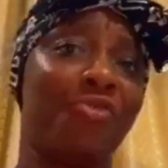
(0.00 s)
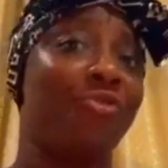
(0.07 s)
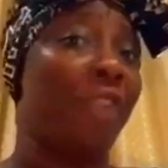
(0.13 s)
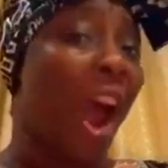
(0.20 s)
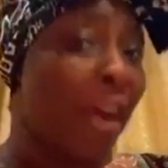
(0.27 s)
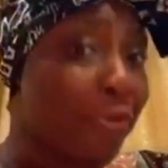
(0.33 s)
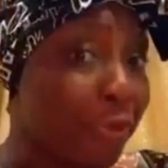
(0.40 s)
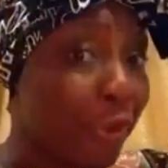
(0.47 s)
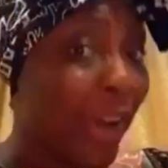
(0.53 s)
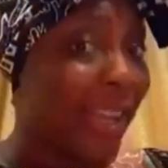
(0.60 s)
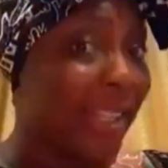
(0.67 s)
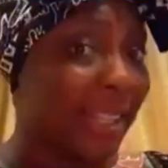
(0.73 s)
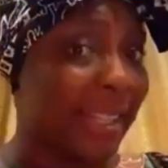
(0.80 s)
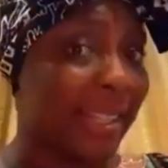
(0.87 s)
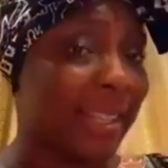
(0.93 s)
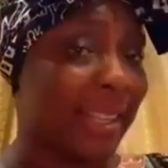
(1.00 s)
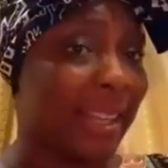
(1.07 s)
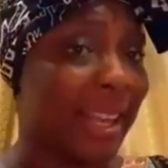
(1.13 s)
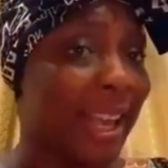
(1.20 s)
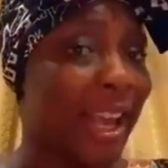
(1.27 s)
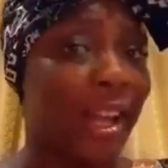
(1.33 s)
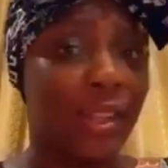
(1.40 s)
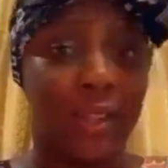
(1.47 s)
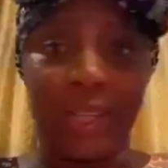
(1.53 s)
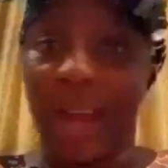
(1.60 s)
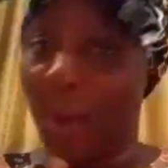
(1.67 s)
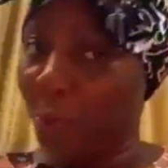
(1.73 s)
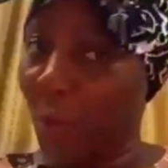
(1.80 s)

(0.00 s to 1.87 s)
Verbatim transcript: Reverence. Today I'm